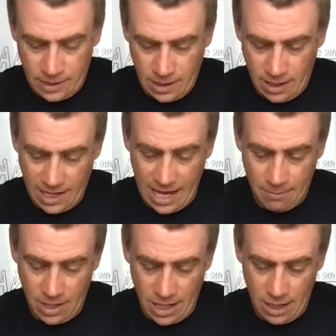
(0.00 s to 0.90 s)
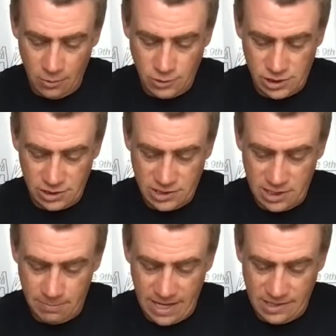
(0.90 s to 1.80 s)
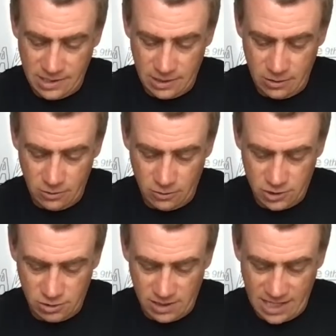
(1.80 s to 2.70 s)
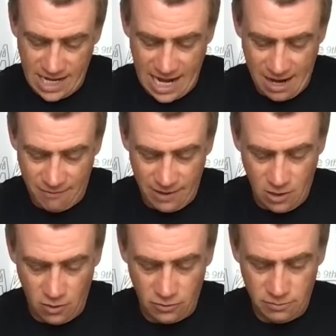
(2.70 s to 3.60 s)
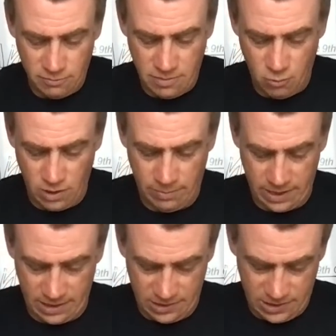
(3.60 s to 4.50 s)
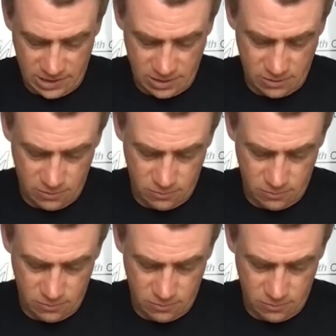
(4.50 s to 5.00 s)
and get them closer to the bend of the hook so I can carry on my whippings. So